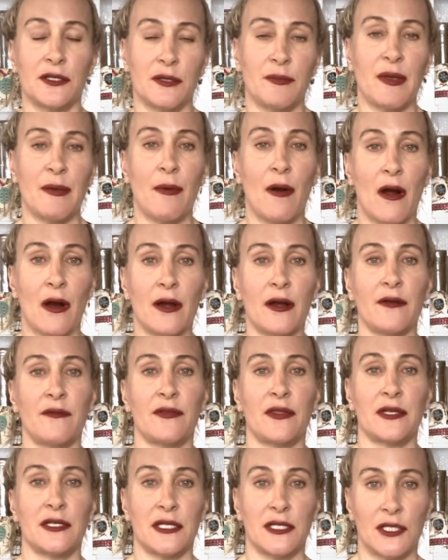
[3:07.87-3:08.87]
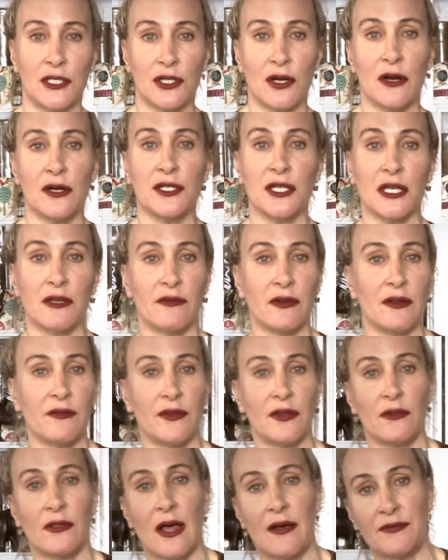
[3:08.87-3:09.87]
to be part of the discharge even if
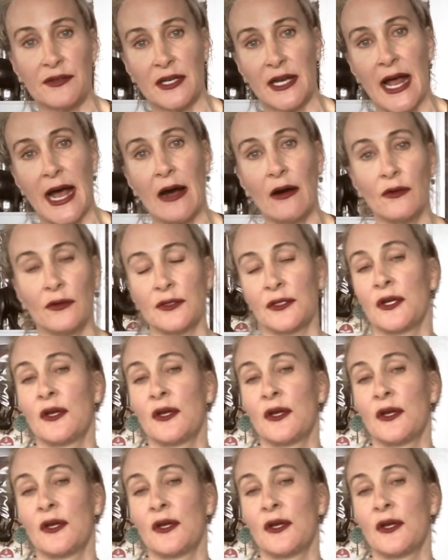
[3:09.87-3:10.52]
you left it out.